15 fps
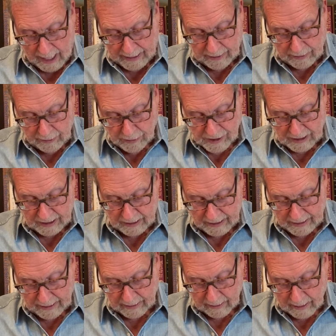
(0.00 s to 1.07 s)
I can use it in
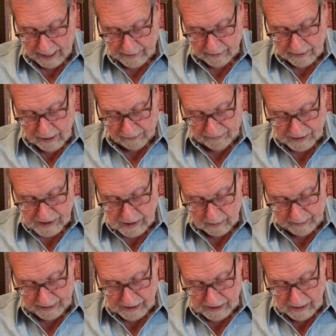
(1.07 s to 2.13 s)
a year. I don't know if I'll
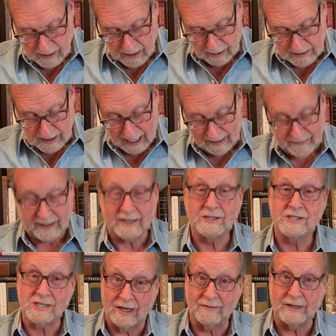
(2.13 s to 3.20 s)
still be diving
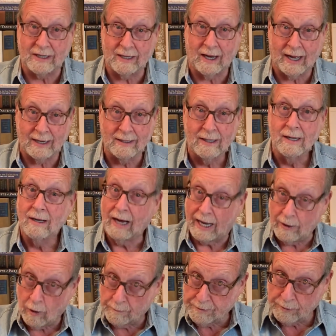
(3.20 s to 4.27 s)
at 79.
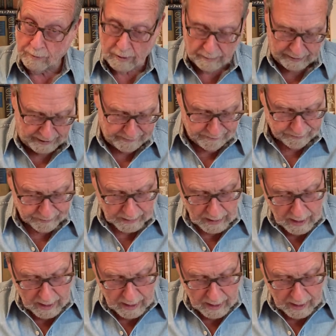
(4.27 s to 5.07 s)
I hope you will be.